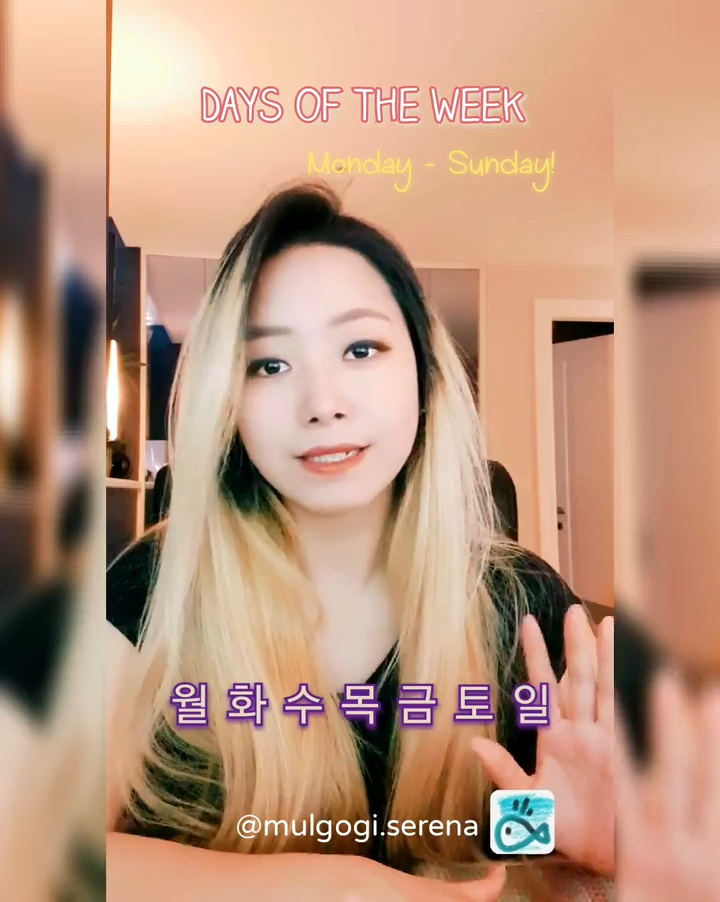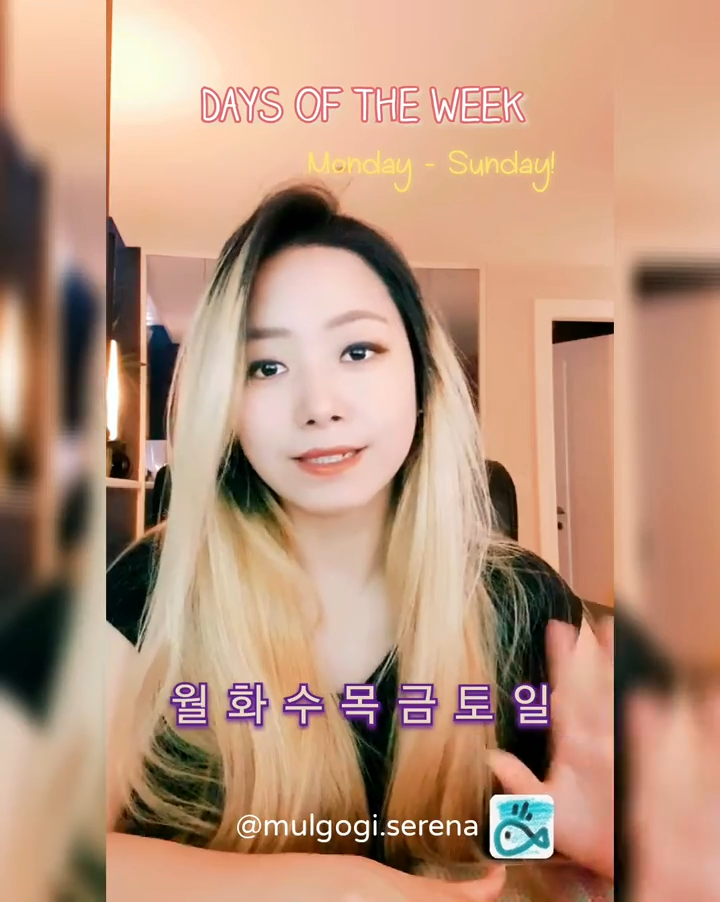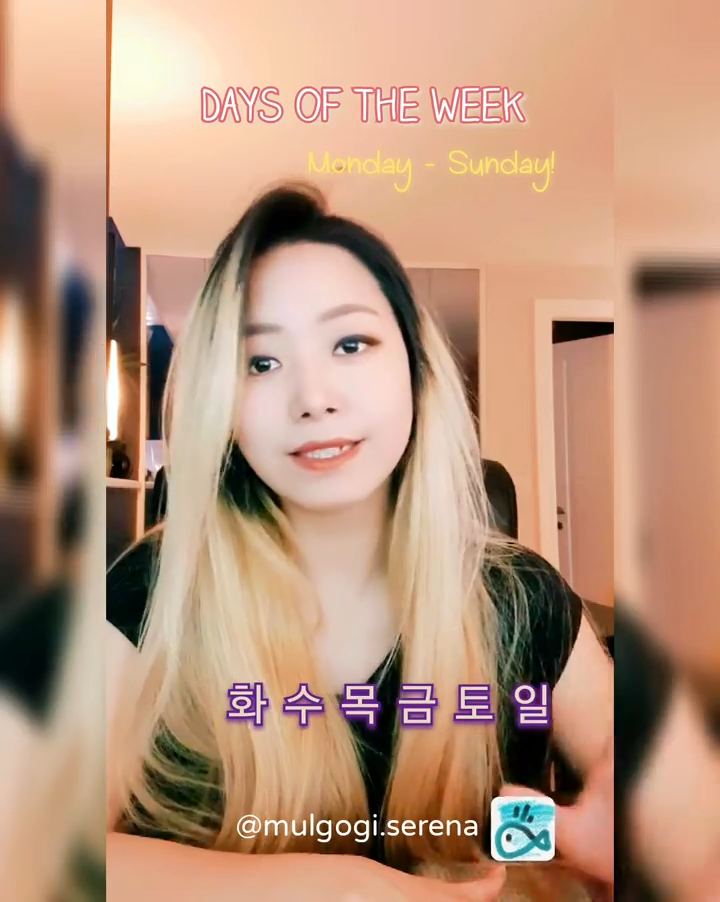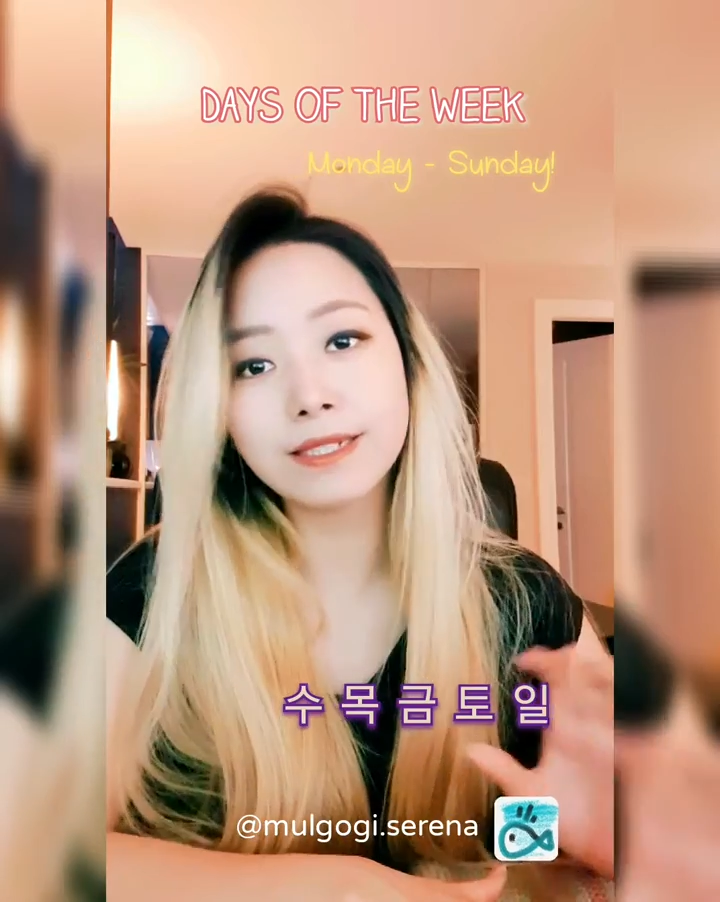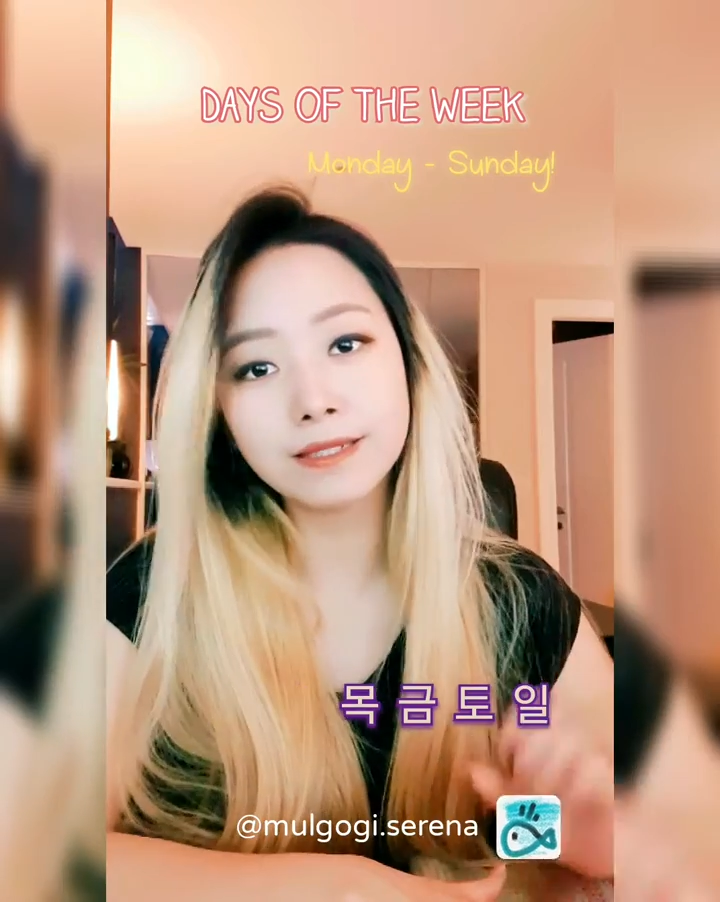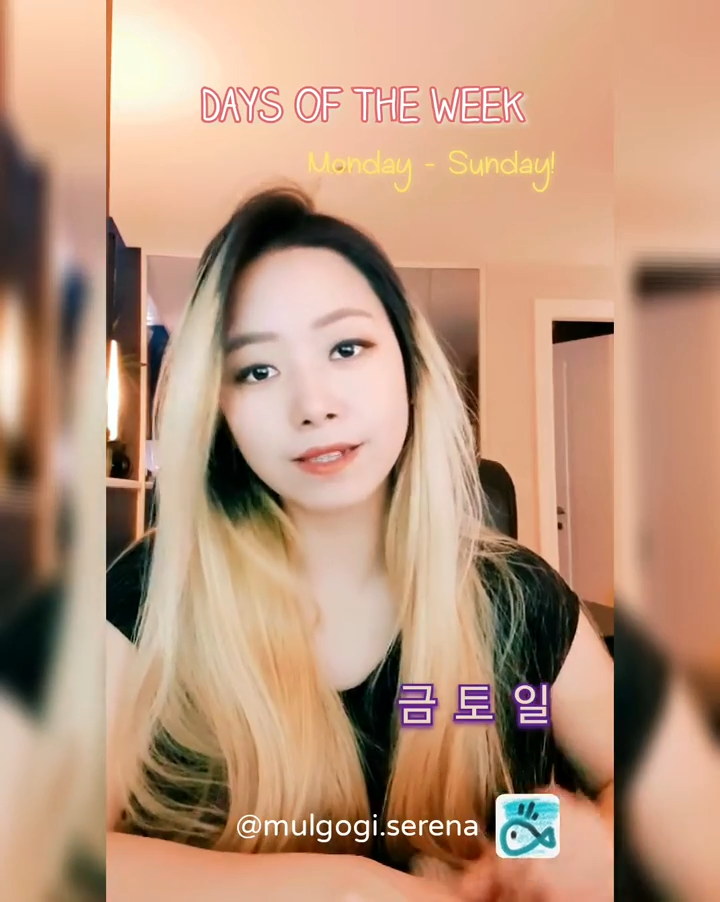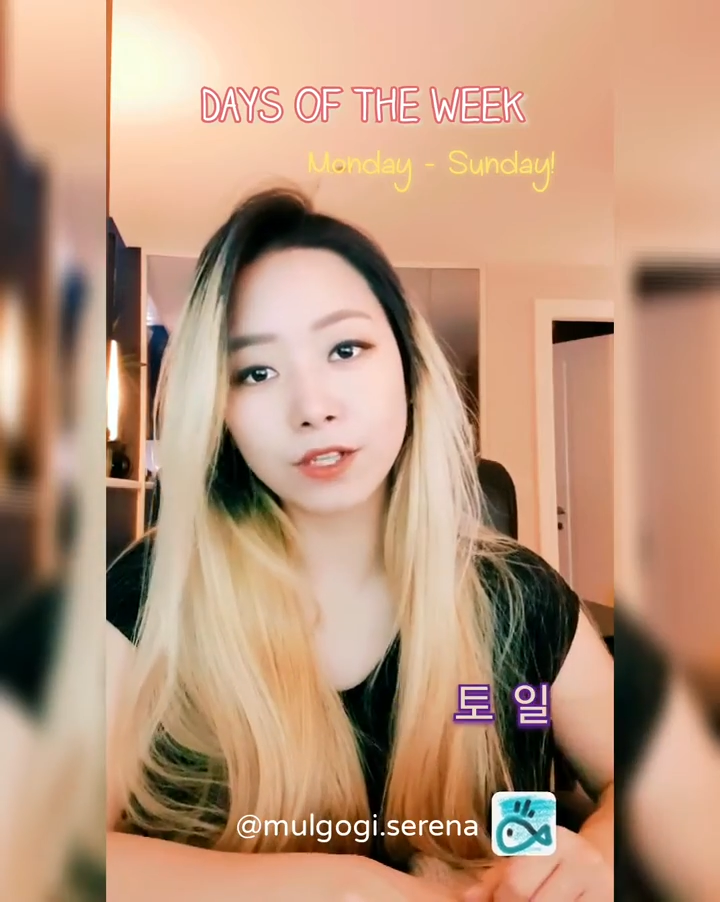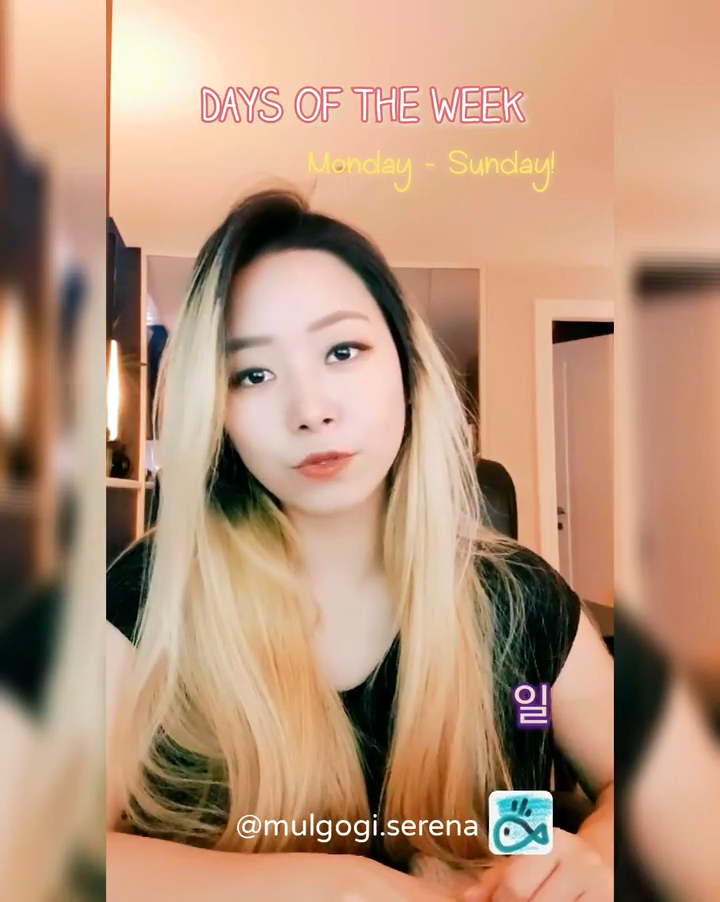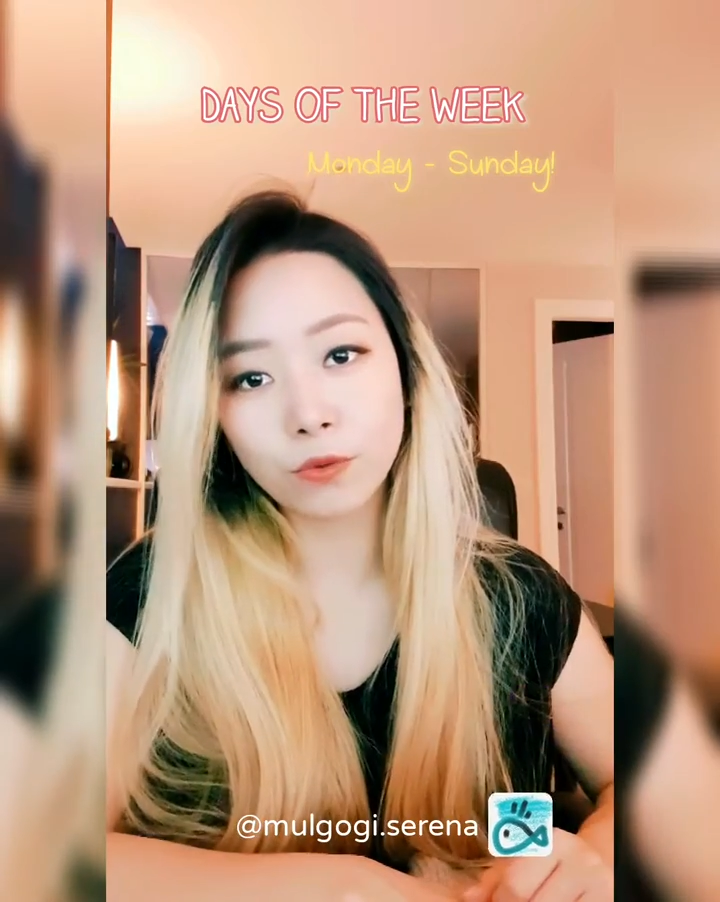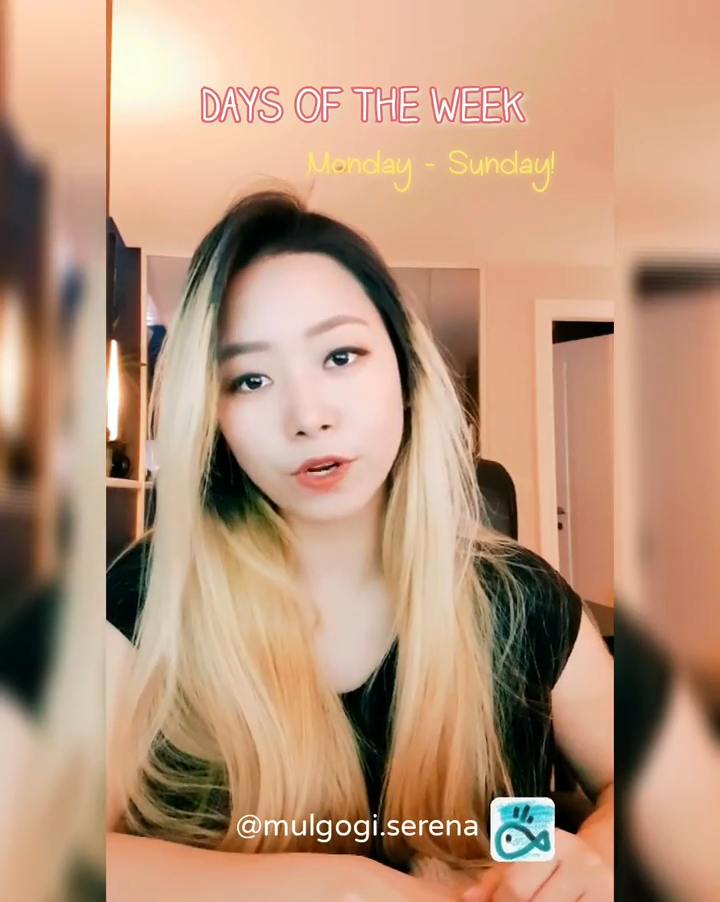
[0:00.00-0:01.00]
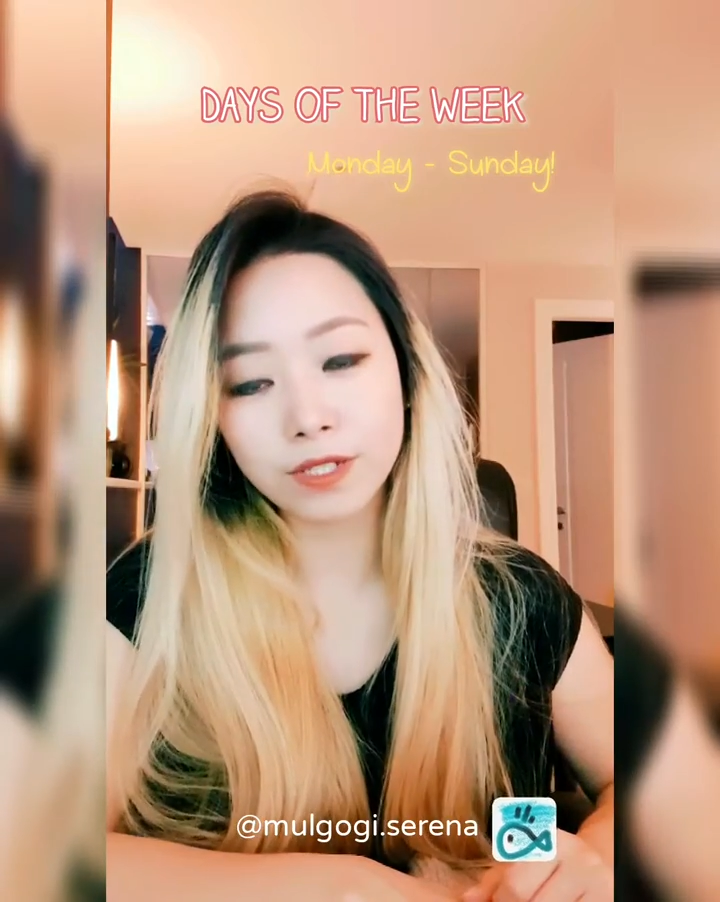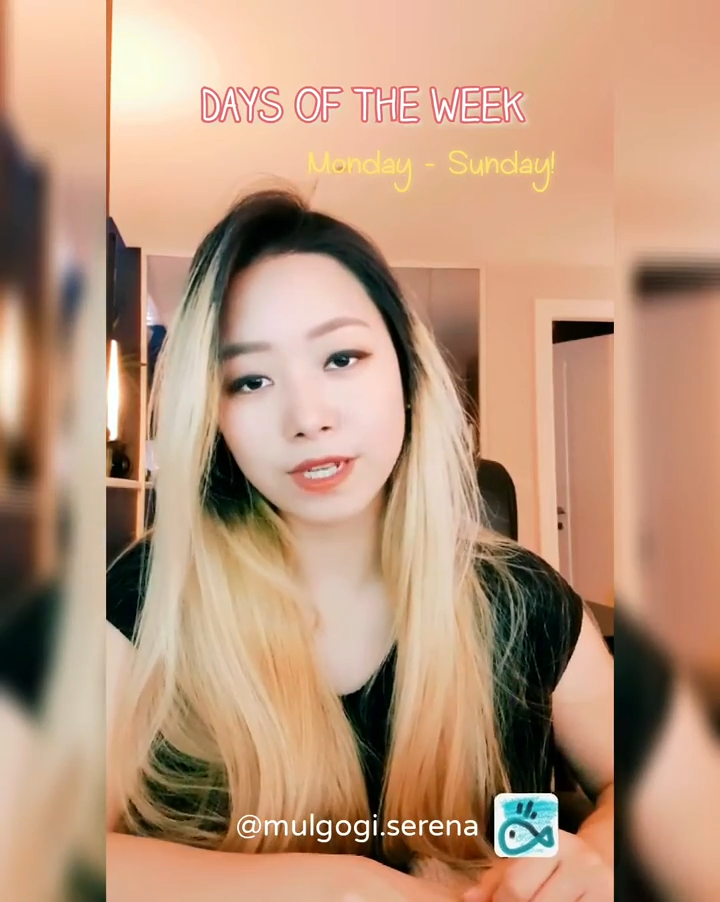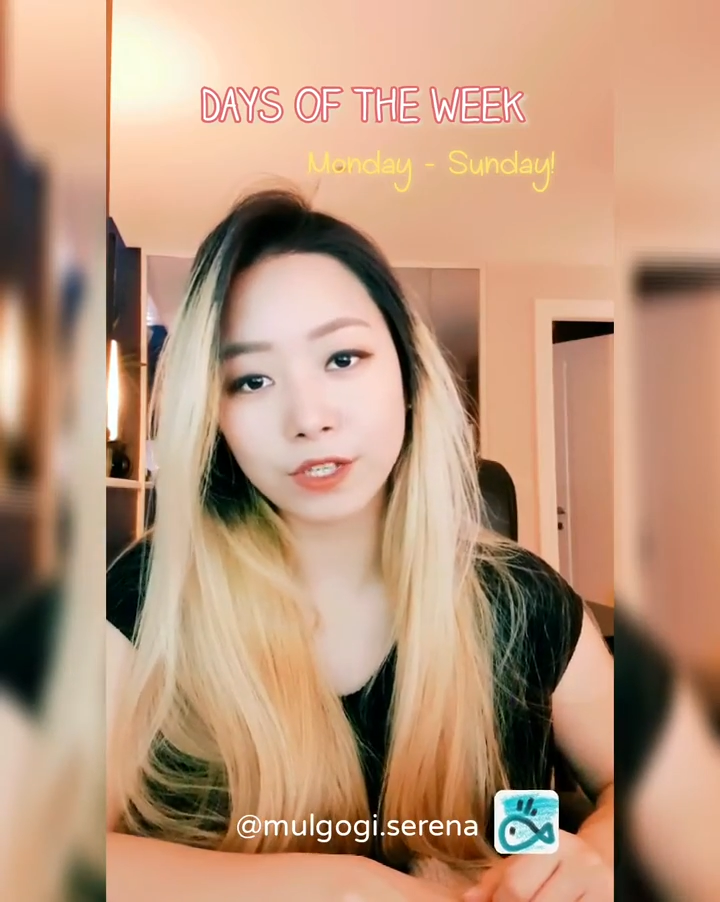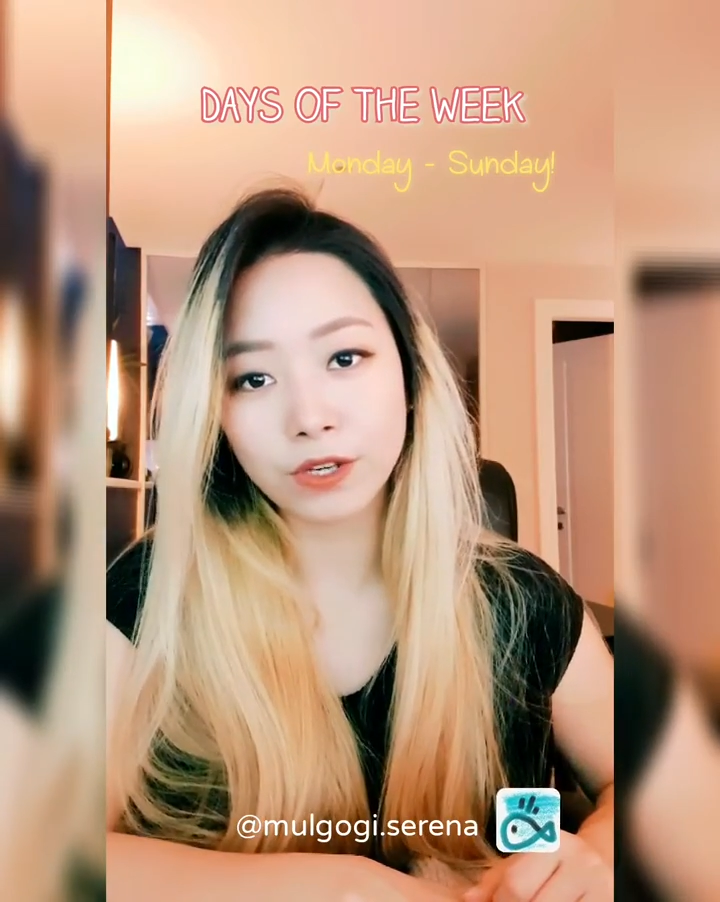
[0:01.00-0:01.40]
These are the words that